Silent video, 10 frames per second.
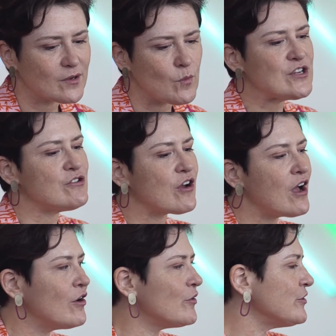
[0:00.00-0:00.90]
when you
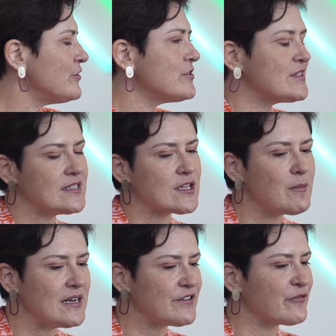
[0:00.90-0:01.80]
go, you see
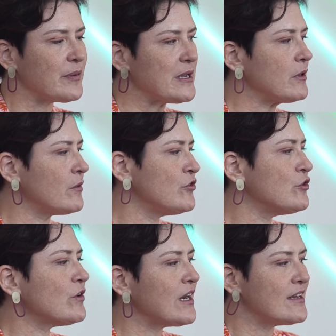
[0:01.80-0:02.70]
so many different people, and
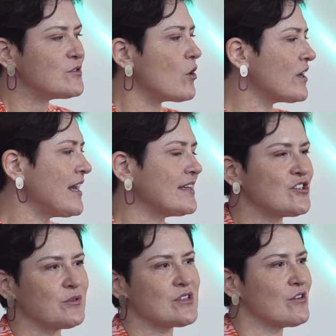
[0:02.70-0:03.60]
you realize what
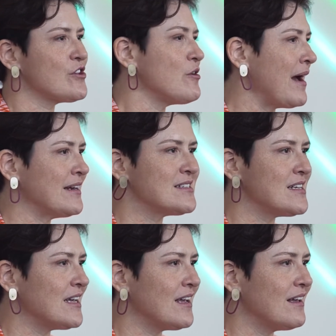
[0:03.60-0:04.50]
connects you is your
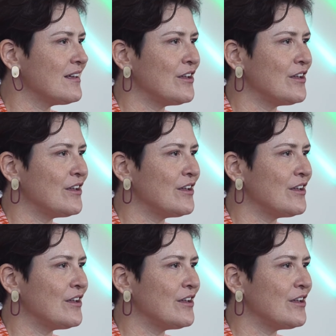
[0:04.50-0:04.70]
humanity.